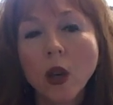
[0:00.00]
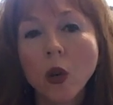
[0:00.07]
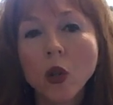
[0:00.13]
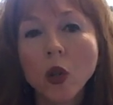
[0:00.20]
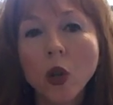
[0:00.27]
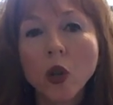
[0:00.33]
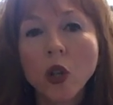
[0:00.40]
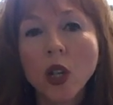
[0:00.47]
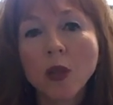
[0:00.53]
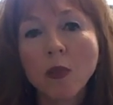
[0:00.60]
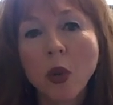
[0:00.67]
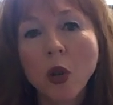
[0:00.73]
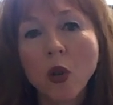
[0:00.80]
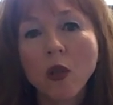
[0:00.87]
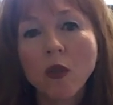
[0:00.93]
Or do you
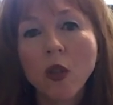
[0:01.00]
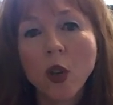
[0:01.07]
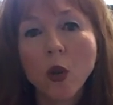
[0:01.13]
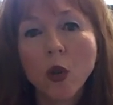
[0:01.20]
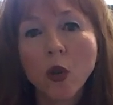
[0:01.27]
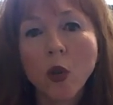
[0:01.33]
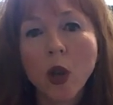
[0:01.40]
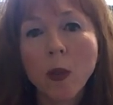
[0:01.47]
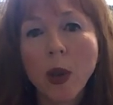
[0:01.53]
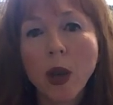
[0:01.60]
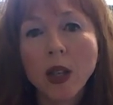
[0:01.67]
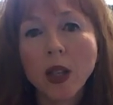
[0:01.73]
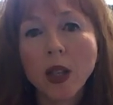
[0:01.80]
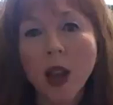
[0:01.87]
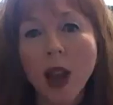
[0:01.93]
just manoeuvre your
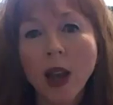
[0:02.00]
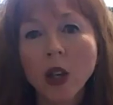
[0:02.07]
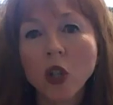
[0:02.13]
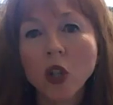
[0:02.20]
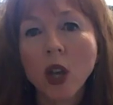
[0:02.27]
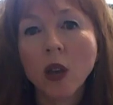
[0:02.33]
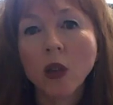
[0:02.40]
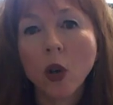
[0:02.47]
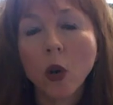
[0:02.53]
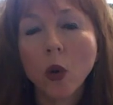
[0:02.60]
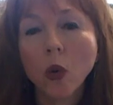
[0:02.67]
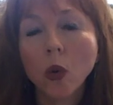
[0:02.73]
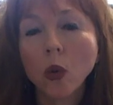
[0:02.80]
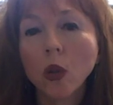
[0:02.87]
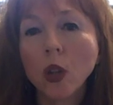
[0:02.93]
three-piece luggage down the
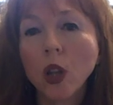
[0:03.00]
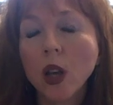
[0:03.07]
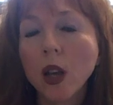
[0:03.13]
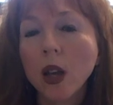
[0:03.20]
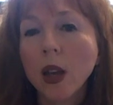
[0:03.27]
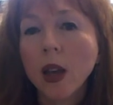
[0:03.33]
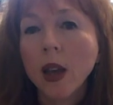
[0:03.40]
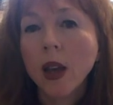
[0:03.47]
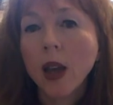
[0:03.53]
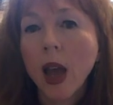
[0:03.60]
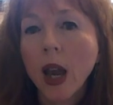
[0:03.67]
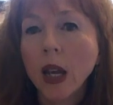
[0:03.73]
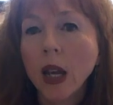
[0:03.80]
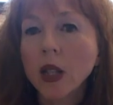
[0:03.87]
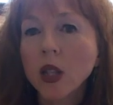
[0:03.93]
hall
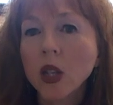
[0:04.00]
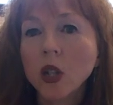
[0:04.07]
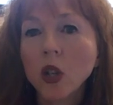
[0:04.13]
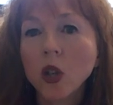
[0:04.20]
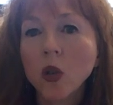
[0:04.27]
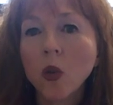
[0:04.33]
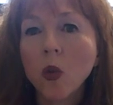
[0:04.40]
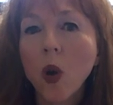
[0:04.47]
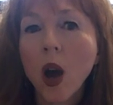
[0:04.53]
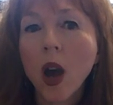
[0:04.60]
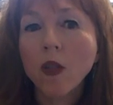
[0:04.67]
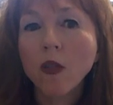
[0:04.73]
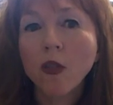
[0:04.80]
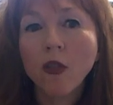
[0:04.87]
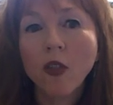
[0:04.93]
and listen to your
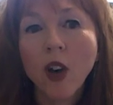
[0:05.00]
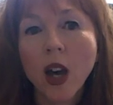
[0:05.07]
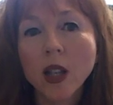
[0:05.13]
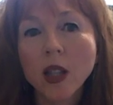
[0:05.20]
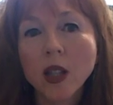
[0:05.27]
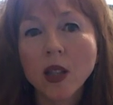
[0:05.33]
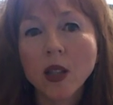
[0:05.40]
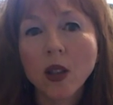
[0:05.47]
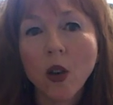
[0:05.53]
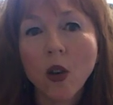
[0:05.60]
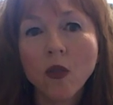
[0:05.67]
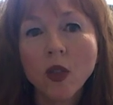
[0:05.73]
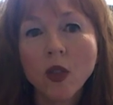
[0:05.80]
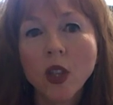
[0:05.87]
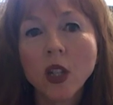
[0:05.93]
wife fuss
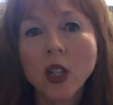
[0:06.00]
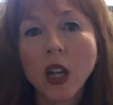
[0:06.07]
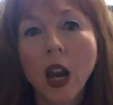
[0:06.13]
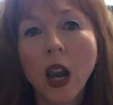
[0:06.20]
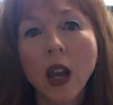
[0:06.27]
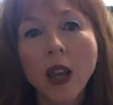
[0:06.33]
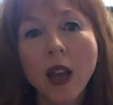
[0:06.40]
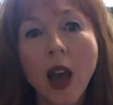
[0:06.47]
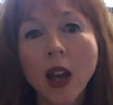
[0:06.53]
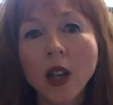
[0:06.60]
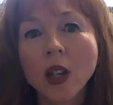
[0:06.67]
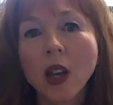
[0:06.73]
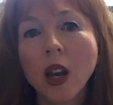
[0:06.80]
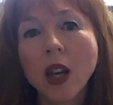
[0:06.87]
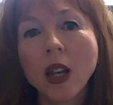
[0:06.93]
over the
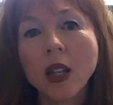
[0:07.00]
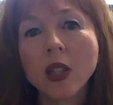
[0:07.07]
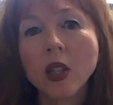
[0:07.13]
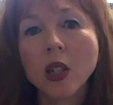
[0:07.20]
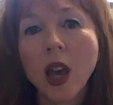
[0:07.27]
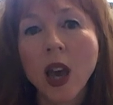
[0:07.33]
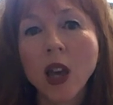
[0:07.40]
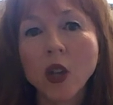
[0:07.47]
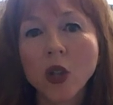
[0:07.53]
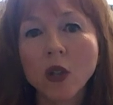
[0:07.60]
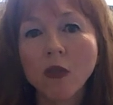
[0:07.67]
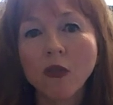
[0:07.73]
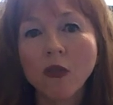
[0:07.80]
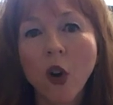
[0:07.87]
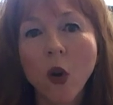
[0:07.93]
undeclared stash
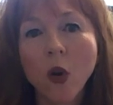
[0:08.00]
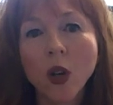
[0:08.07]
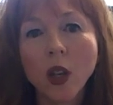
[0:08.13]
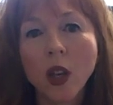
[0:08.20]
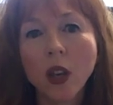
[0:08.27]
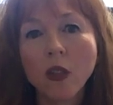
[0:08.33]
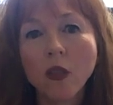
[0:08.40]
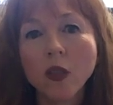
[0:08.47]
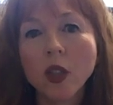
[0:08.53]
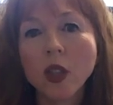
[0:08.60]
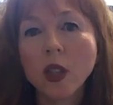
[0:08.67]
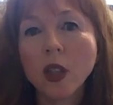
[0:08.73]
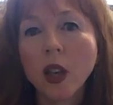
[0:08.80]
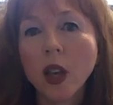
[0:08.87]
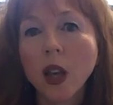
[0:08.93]
of foreign
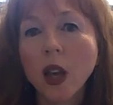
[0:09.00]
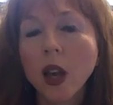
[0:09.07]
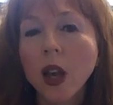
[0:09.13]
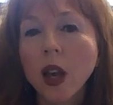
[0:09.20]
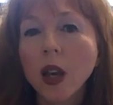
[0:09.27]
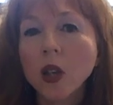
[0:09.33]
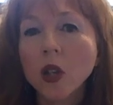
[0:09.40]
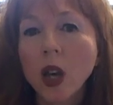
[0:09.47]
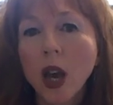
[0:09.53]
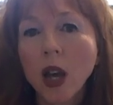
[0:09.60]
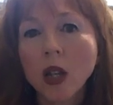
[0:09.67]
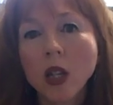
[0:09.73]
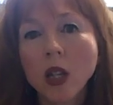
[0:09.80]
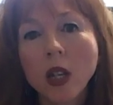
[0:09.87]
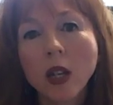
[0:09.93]
gifts
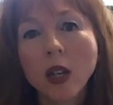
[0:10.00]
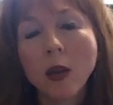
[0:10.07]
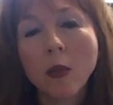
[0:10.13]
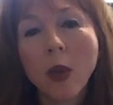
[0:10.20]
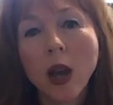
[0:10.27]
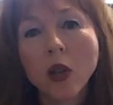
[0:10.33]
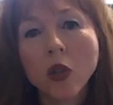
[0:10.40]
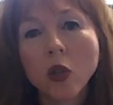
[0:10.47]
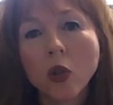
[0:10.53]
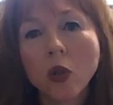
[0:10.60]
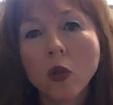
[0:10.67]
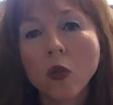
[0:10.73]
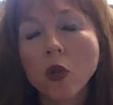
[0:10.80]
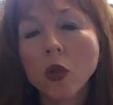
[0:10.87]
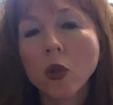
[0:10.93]
tucked in amongst
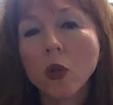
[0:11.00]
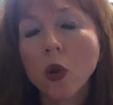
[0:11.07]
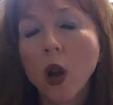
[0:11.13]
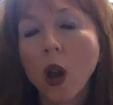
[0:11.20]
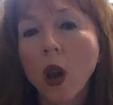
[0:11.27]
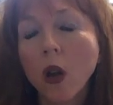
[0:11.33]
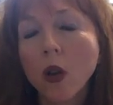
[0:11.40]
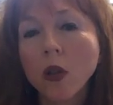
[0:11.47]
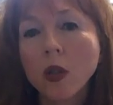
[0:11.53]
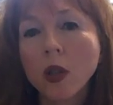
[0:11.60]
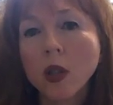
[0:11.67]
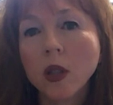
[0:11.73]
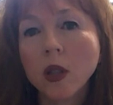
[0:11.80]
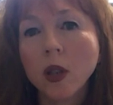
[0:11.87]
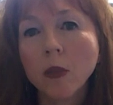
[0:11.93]
your resort
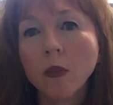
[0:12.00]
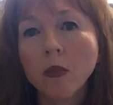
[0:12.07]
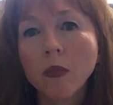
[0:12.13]
clothes,